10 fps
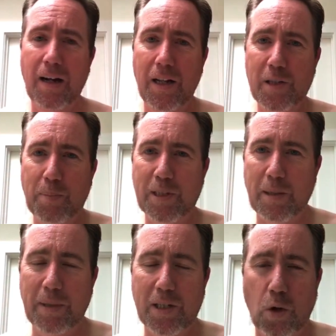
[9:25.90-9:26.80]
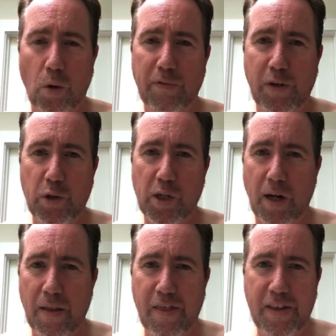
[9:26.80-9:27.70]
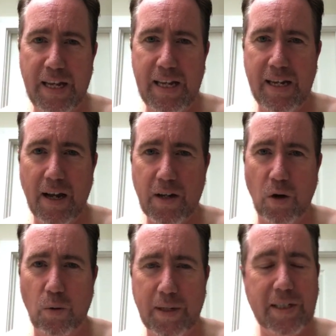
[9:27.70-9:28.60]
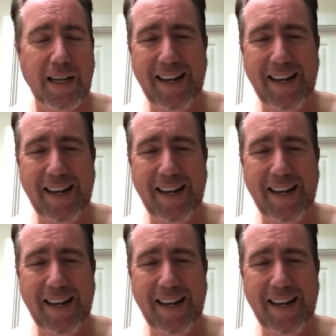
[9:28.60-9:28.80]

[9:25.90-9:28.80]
Let's put some of this Cold Fusion on. The coldest,